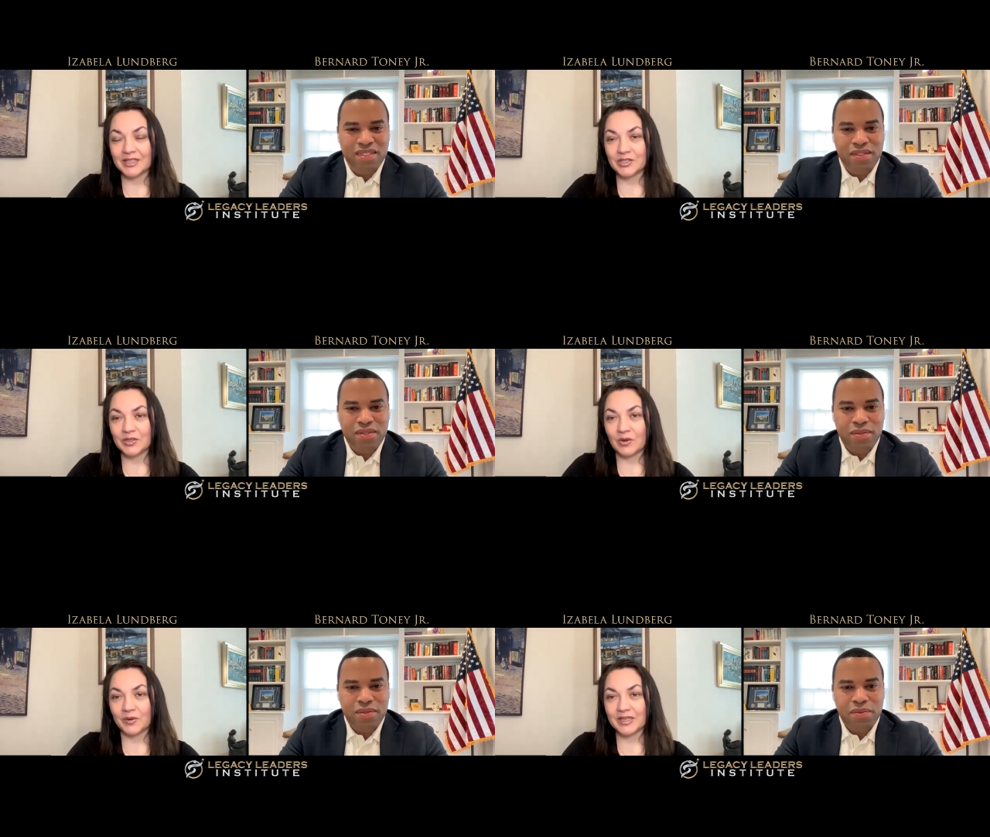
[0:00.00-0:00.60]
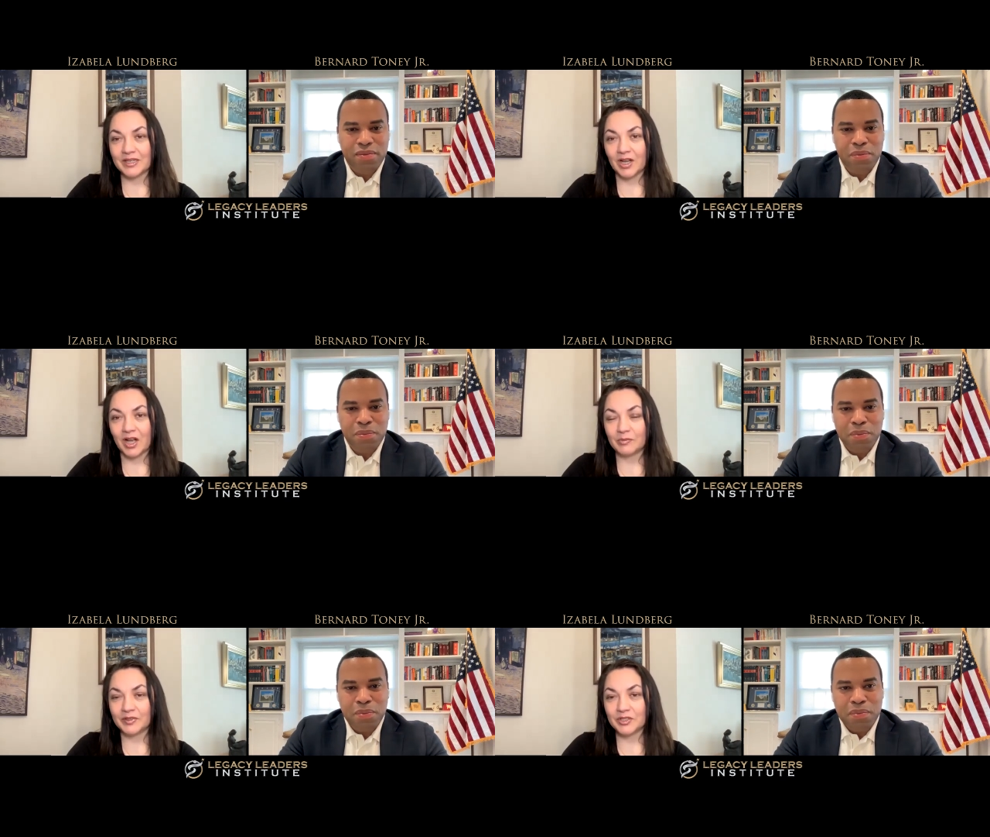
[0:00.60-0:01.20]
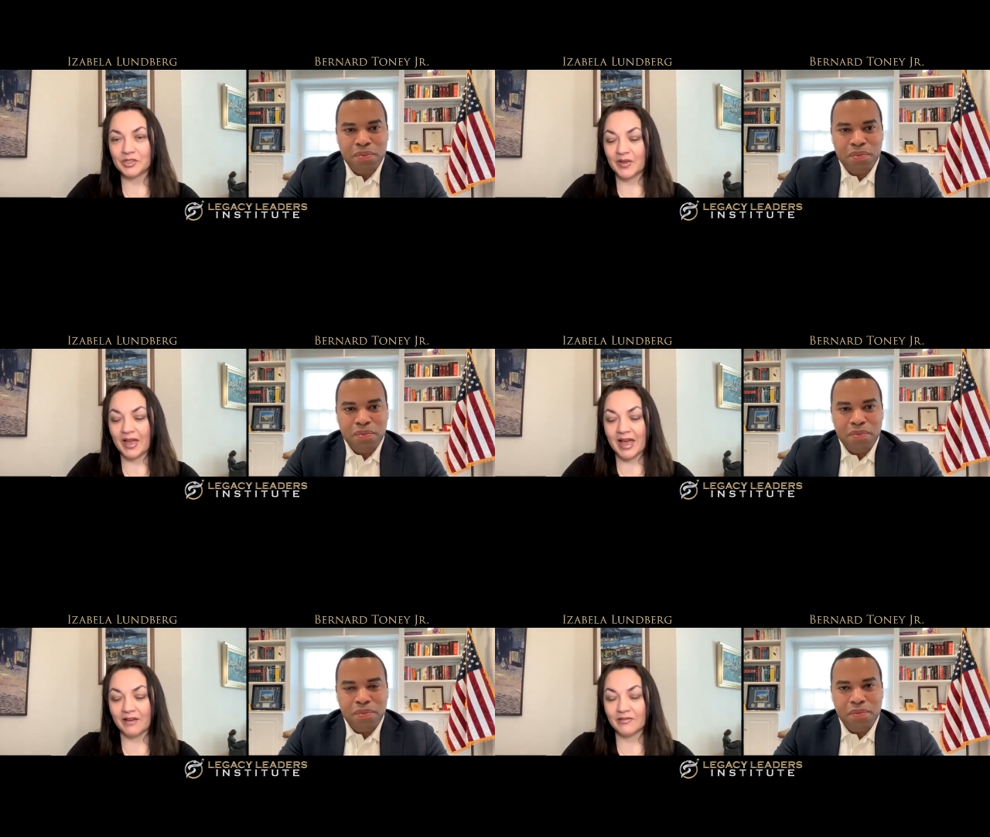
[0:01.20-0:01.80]
Speaker 1: that you already accomplished you
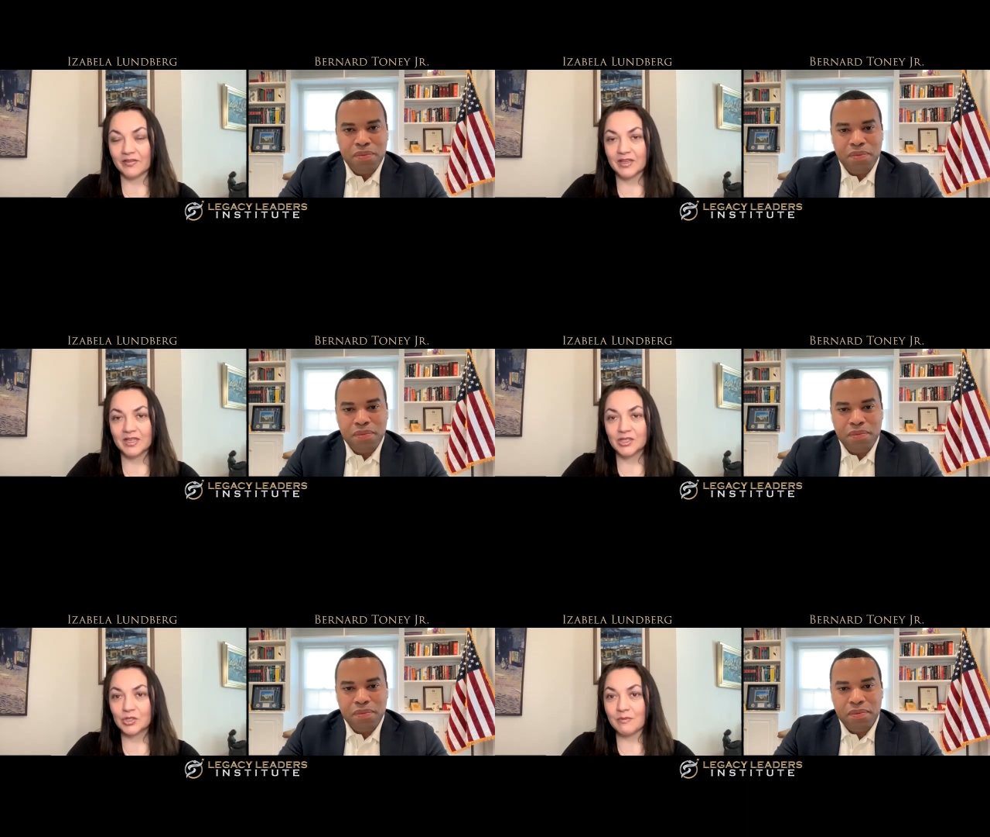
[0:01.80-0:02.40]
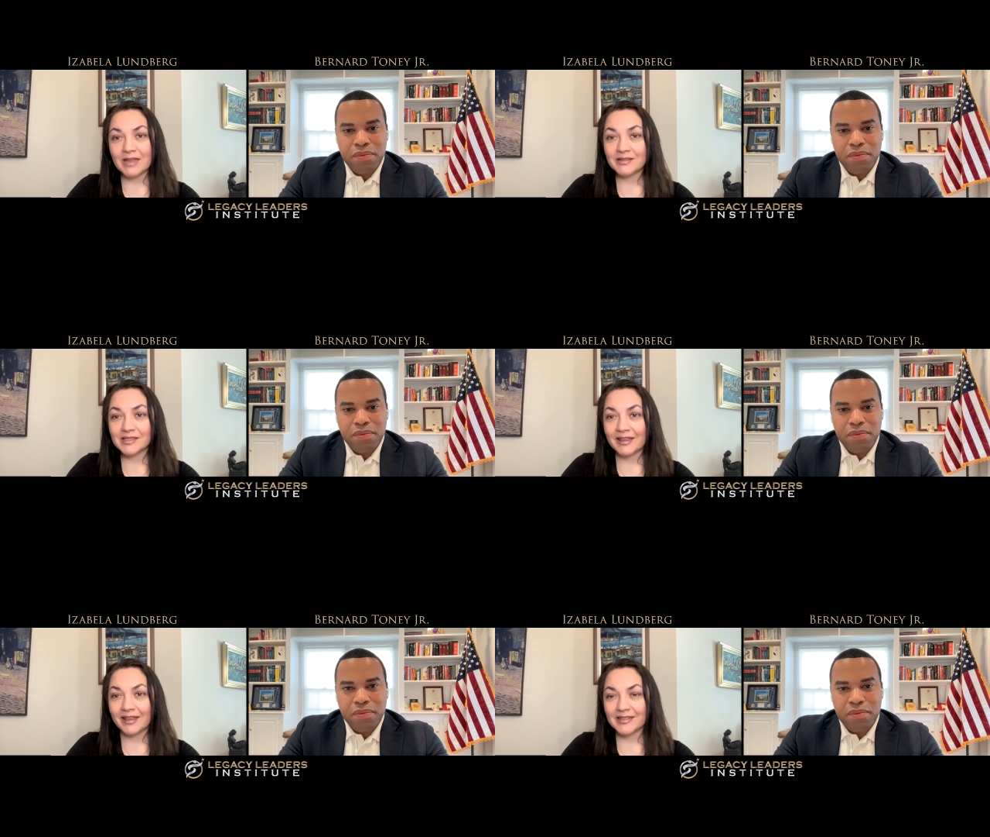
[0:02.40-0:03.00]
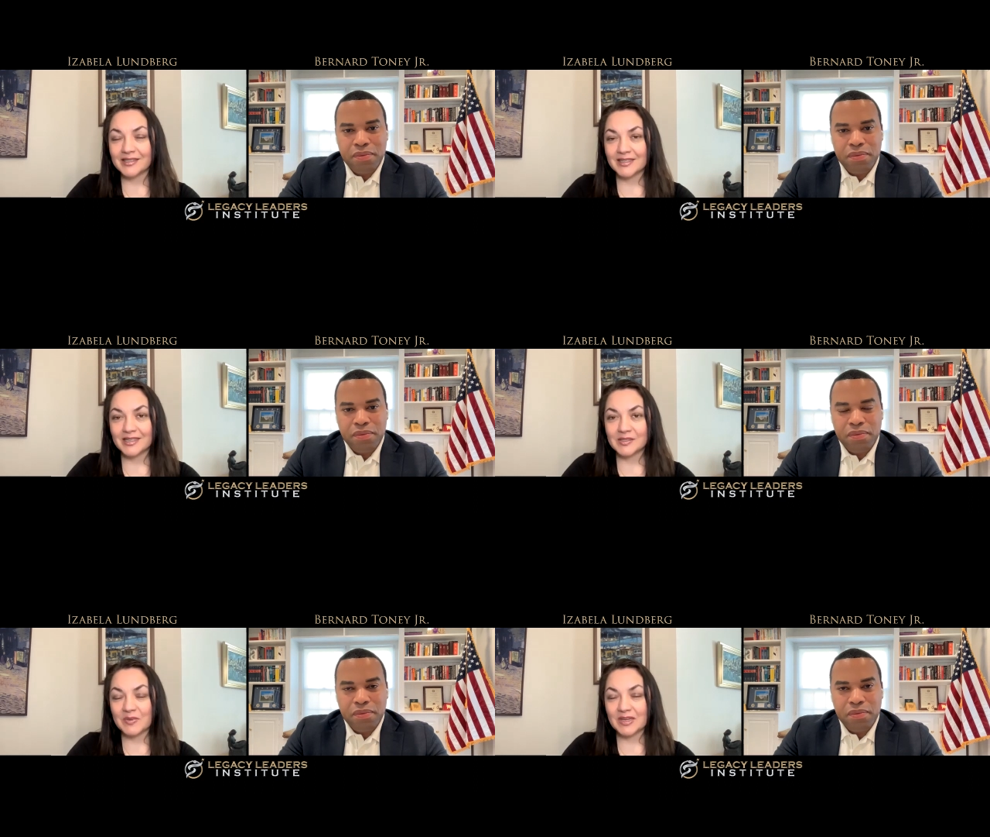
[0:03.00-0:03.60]
have tremendous legacy
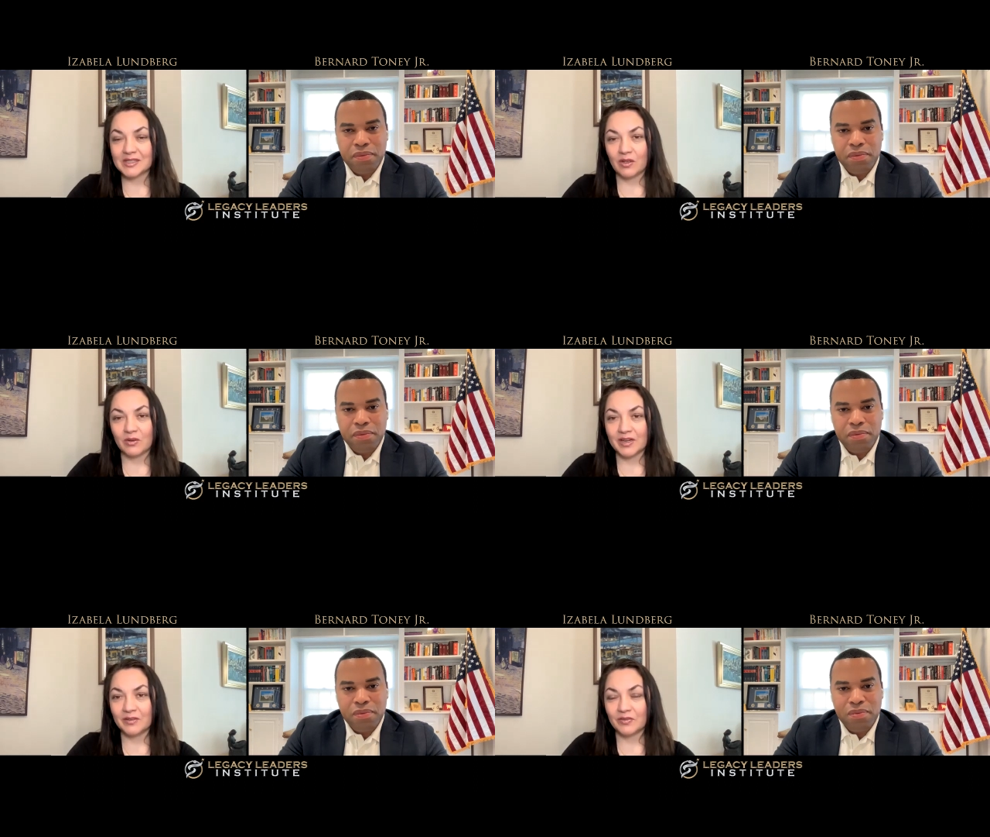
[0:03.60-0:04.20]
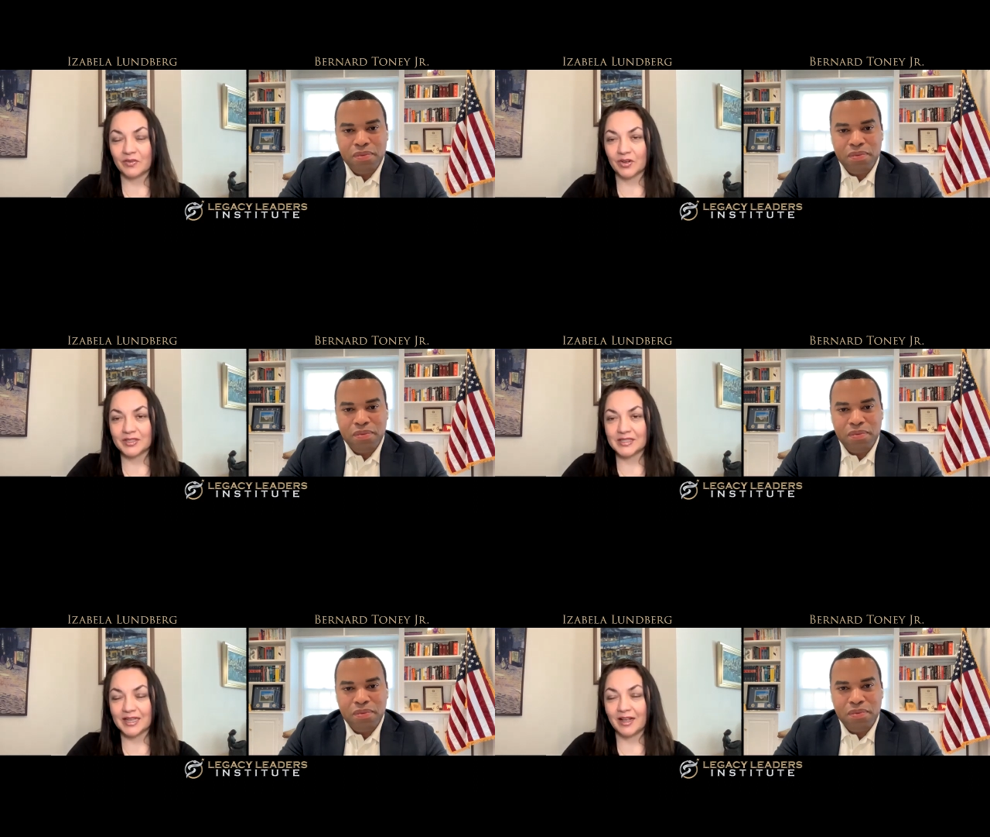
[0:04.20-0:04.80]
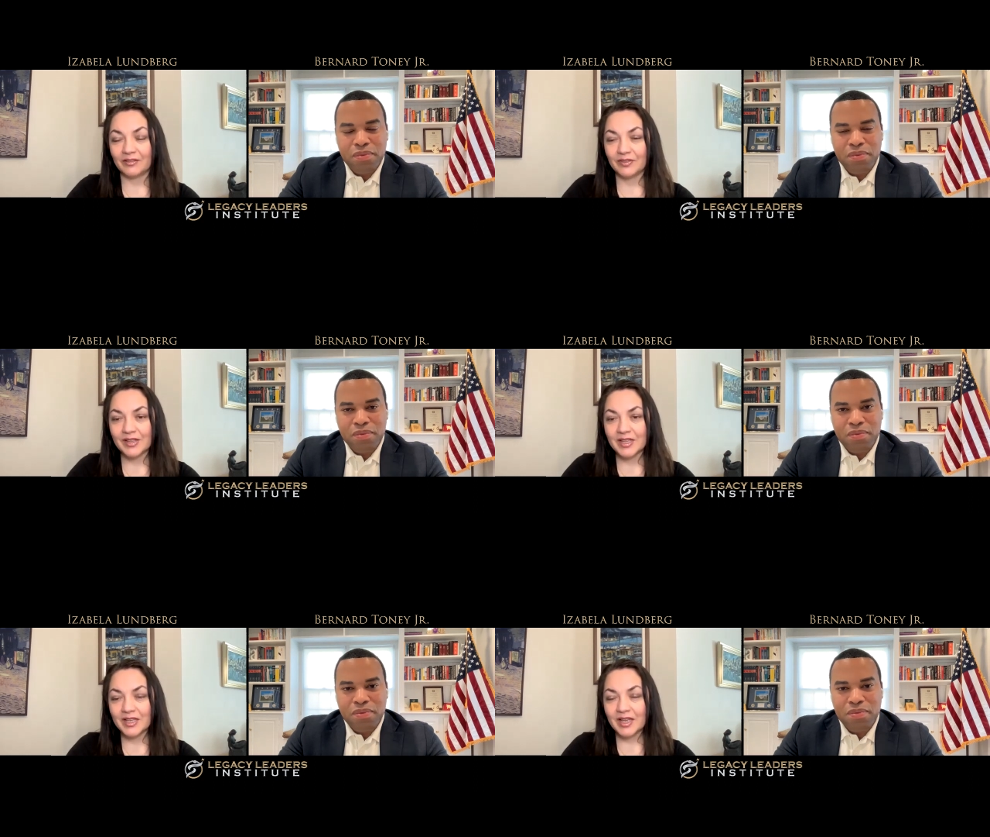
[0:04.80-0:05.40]
that speaks already for yourself
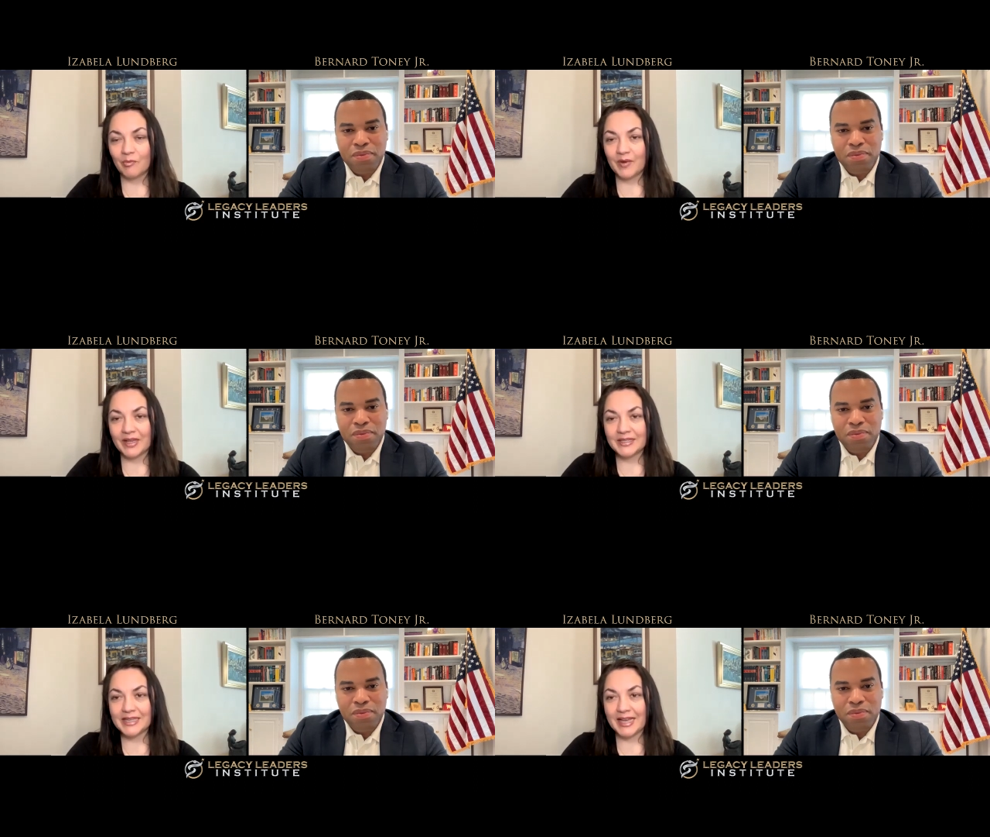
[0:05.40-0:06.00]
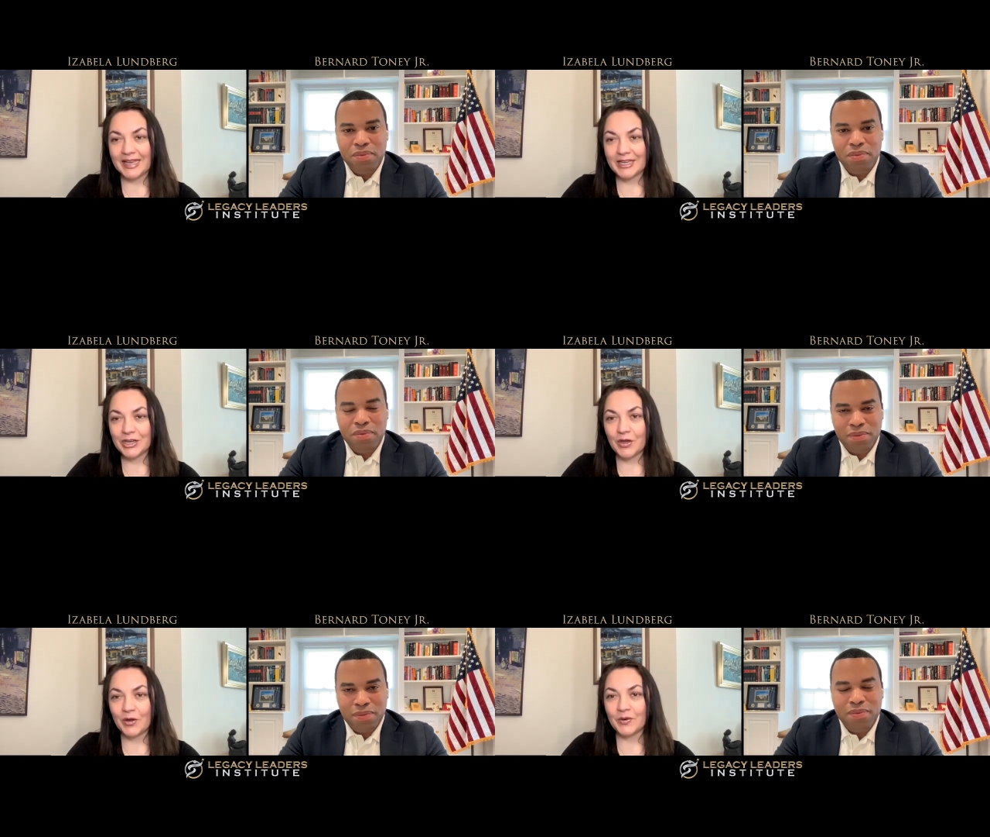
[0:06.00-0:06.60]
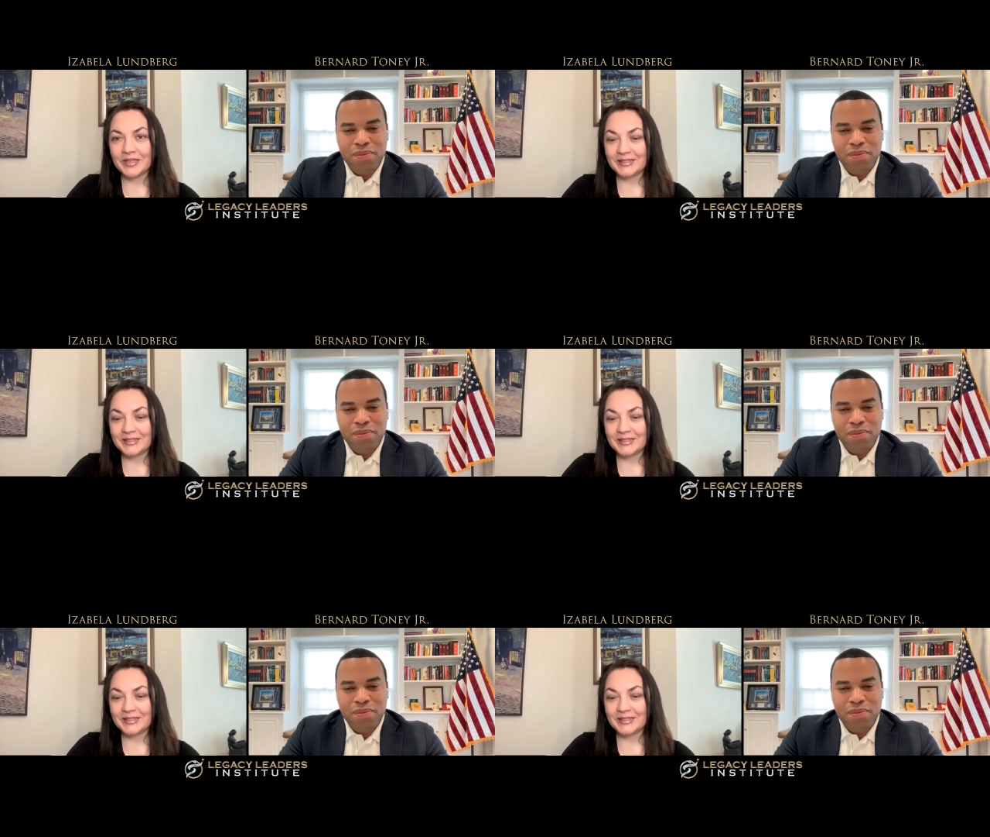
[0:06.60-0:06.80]
but i know